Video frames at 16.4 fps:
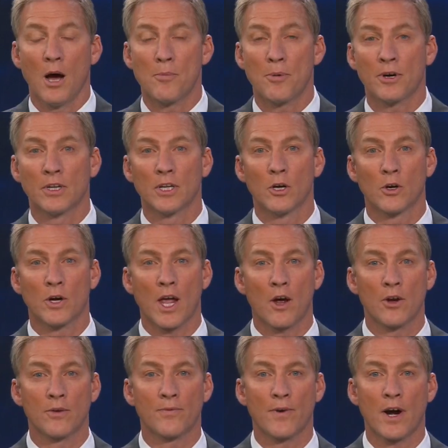A Bernalillo
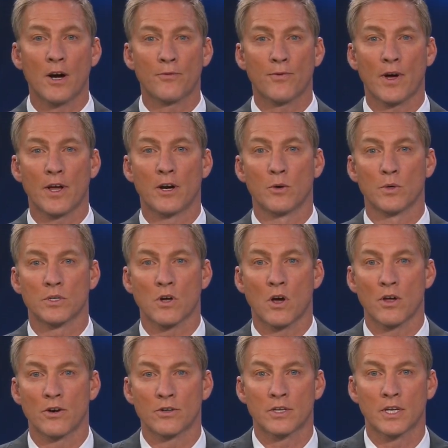County firefighter was
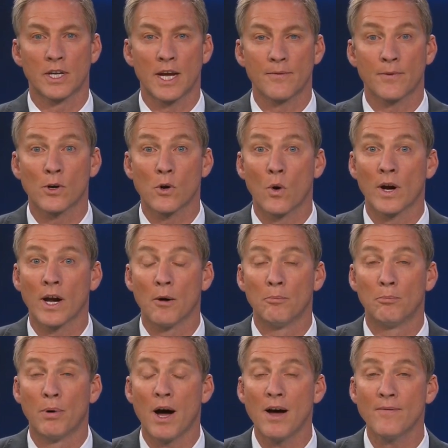honored today for going
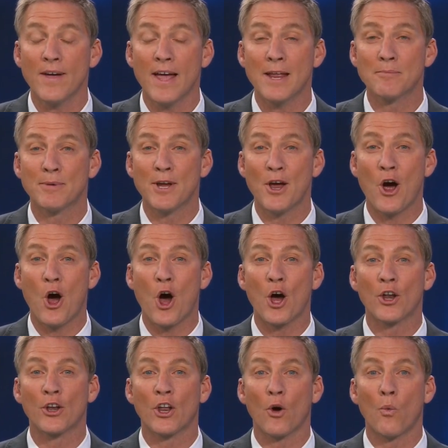above and
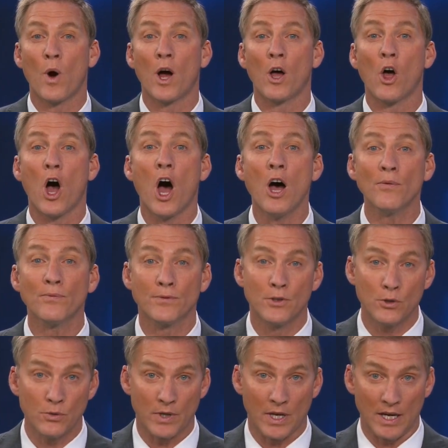beyond while off
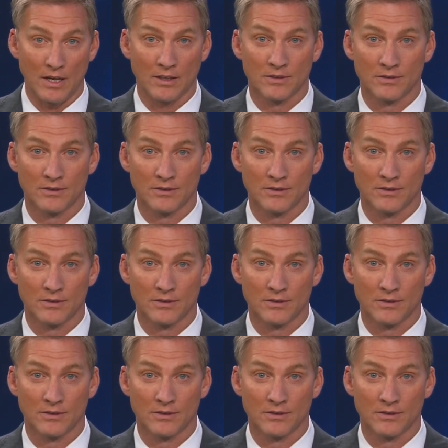duty.